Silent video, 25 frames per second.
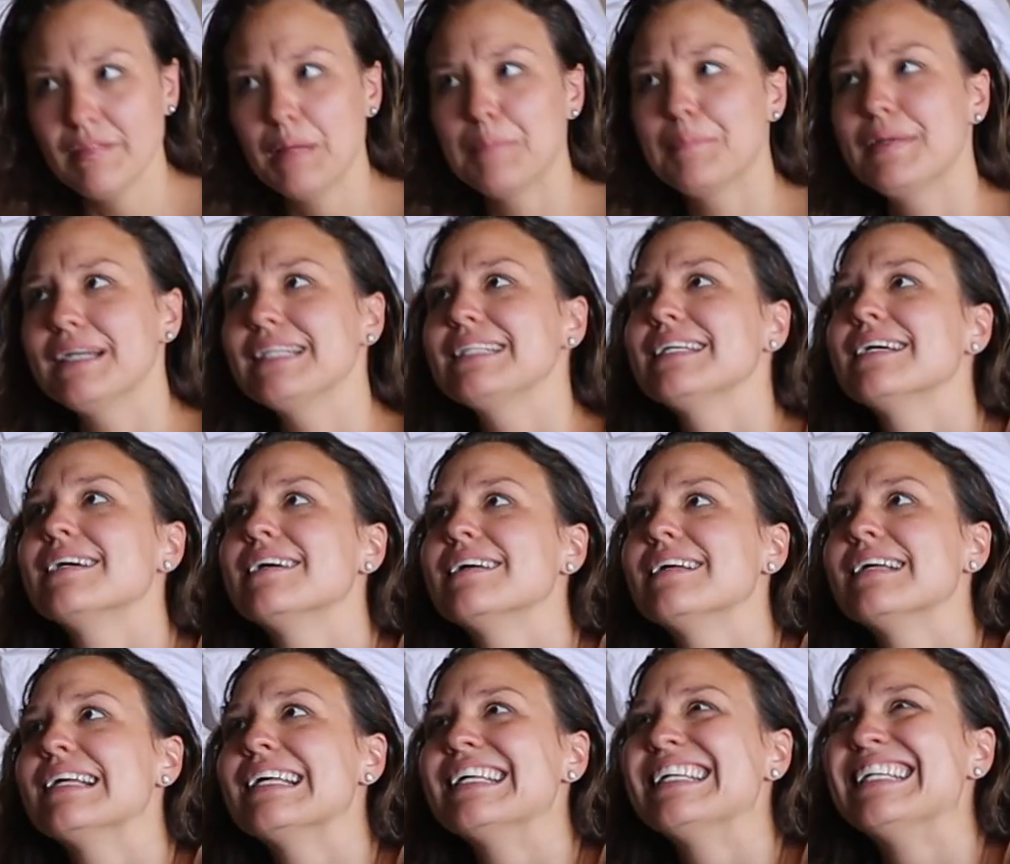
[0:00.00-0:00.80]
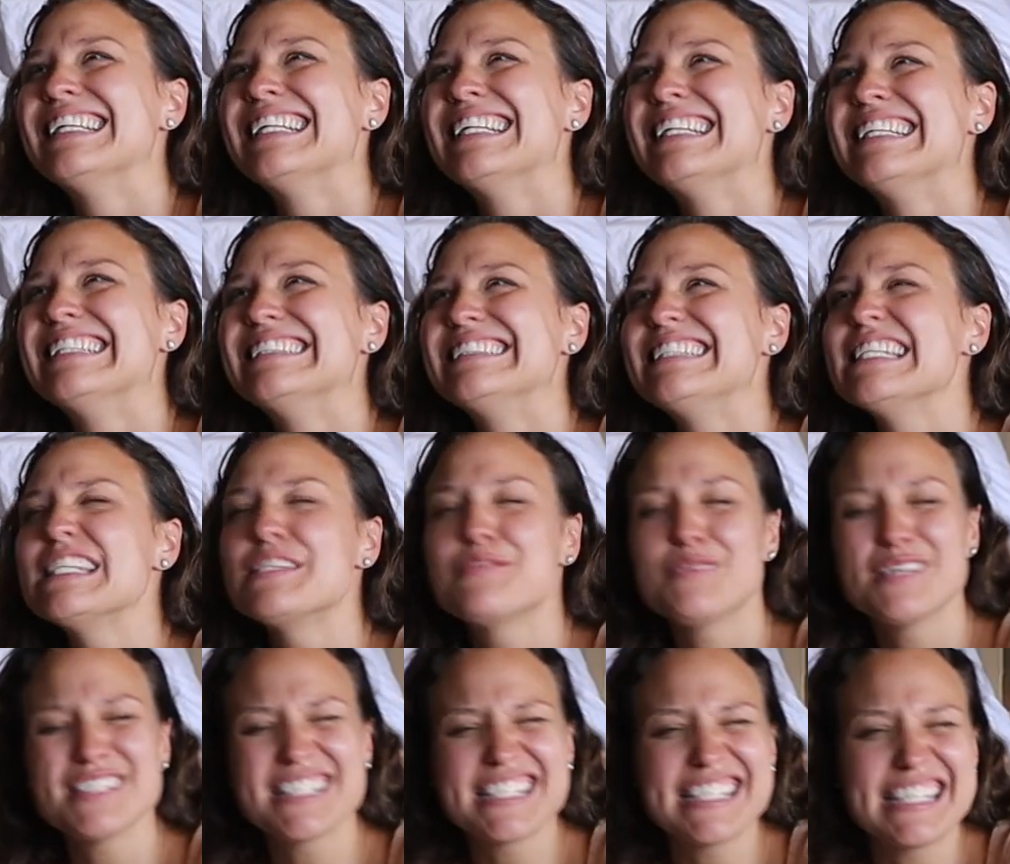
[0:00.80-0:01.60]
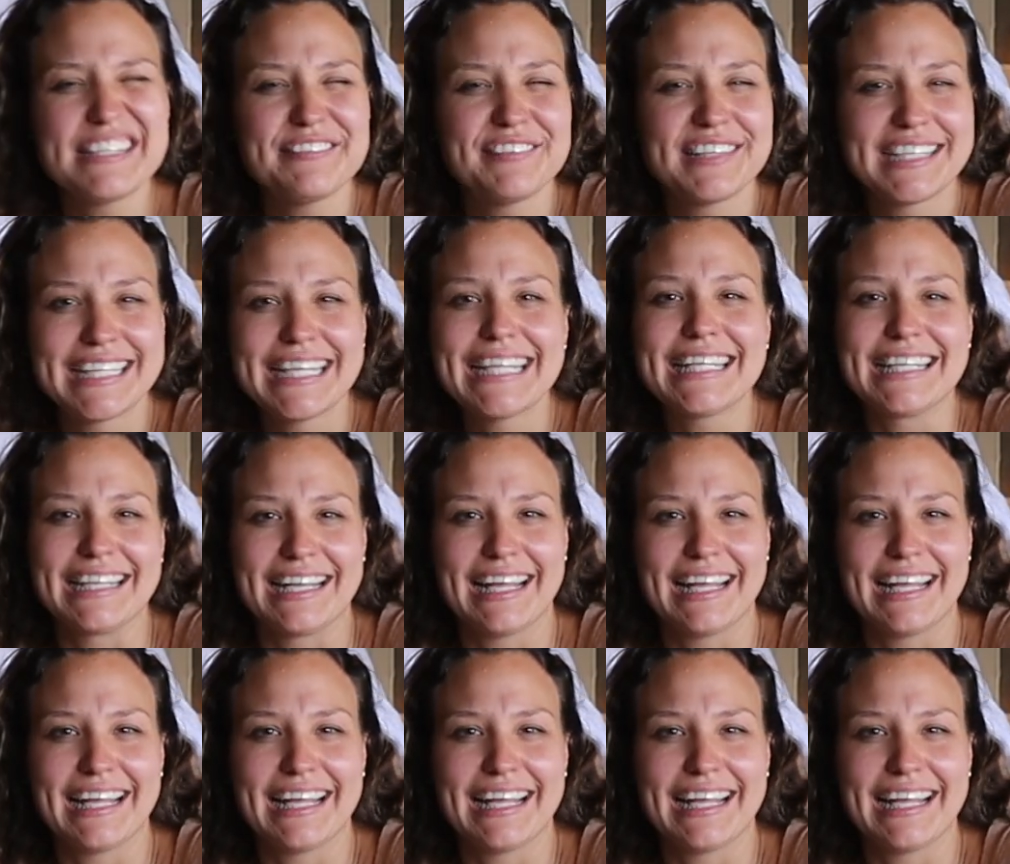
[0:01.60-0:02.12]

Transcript: But this wasn't even it.